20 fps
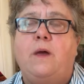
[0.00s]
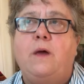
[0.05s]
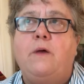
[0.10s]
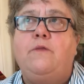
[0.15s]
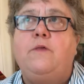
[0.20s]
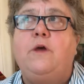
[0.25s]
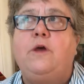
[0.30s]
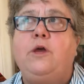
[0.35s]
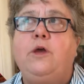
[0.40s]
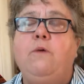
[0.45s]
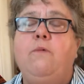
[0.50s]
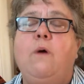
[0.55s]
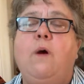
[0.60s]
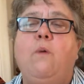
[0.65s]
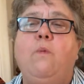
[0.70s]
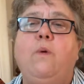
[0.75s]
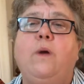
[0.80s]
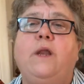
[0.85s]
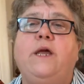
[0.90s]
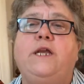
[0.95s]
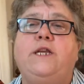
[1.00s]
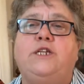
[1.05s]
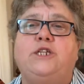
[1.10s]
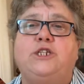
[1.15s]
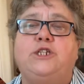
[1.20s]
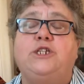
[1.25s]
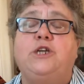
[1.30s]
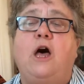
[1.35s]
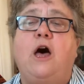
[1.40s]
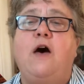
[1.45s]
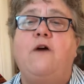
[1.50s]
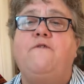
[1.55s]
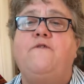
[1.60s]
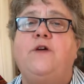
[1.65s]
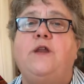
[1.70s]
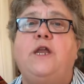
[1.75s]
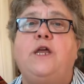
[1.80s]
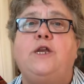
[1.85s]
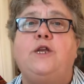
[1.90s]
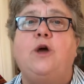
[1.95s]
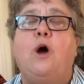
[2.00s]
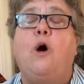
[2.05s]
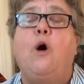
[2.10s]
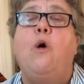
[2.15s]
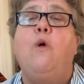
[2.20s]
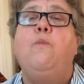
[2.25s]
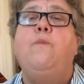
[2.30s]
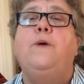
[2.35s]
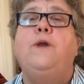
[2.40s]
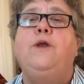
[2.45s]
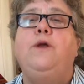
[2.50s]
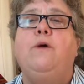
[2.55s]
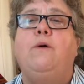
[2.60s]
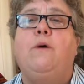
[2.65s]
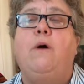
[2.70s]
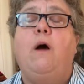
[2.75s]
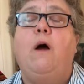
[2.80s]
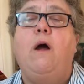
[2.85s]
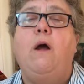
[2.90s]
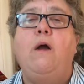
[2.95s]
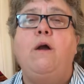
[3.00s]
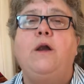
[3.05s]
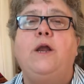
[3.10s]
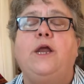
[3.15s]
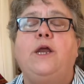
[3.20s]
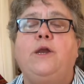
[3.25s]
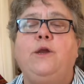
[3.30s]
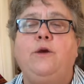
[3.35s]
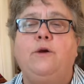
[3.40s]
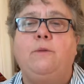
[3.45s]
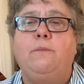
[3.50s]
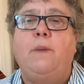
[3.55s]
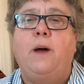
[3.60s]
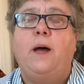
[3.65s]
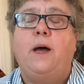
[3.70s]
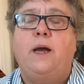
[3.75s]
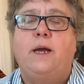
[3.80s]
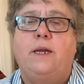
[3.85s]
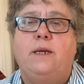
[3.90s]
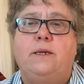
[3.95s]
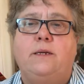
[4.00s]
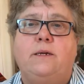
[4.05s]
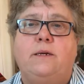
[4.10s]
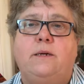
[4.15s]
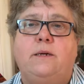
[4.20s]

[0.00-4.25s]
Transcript: that you are willing to soften and to open your heart and your mind,